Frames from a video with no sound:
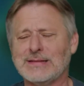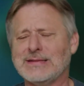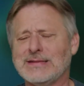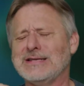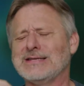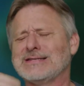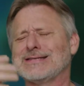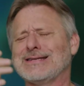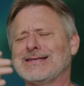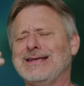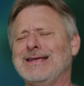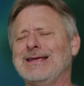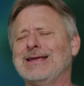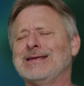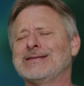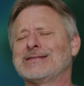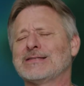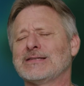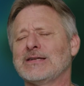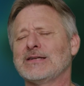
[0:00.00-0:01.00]
This
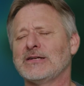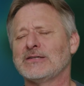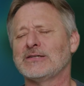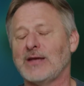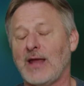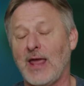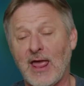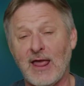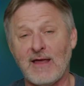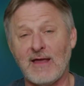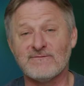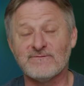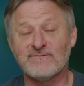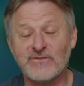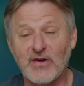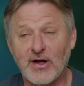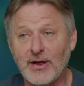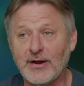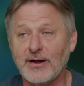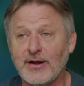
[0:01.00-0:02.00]
is such a
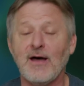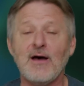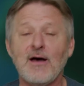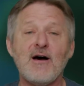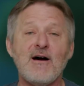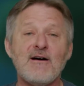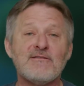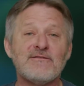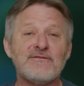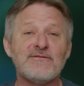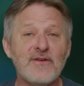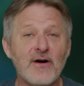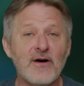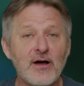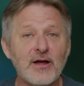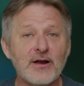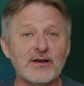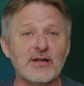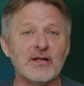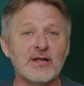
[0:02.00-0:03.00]
fun
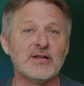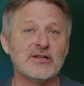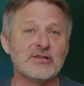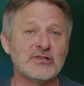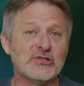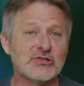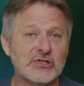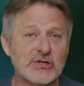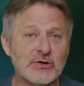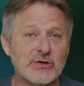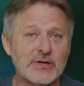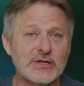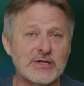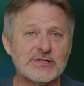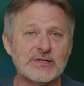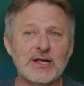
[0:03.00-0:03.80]
series.